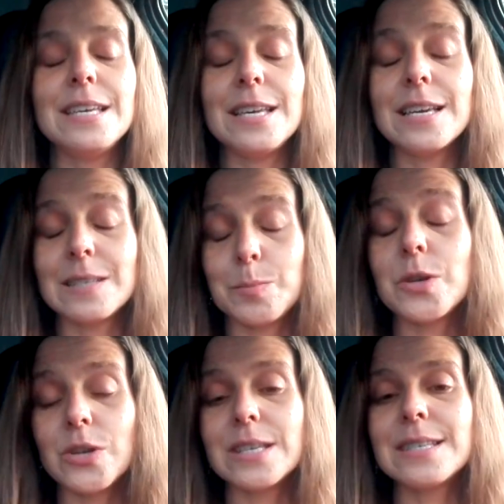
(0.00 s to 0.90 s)

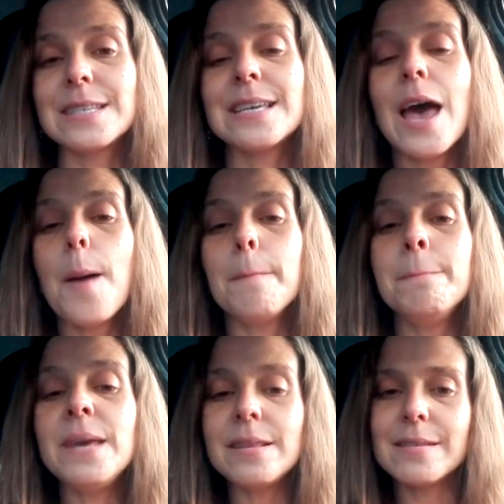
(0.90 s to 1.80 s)
experienced
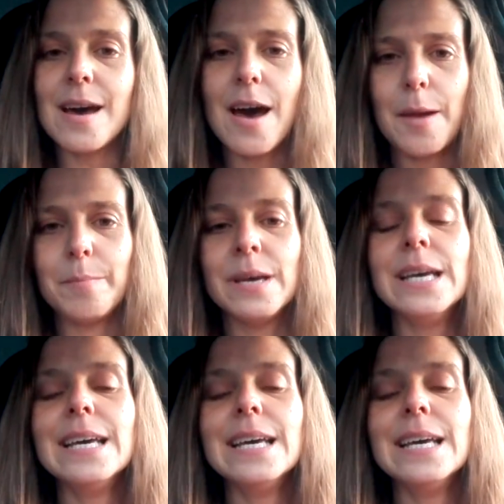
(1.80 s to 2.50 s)
meantime